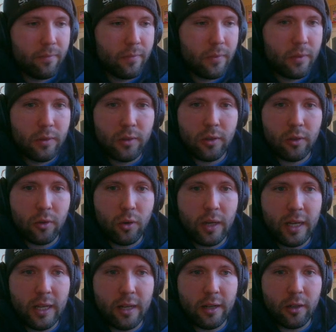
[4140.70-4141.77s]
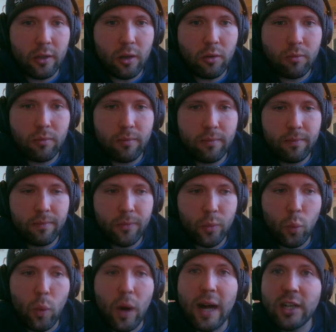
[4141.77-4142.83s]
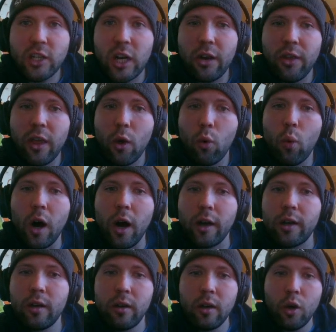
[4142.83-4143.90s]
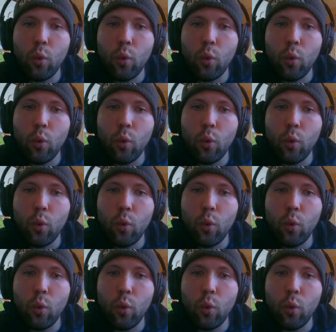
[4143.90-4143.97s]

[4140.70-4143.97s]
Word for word: So go ahead and go. Watch how they walk. Watch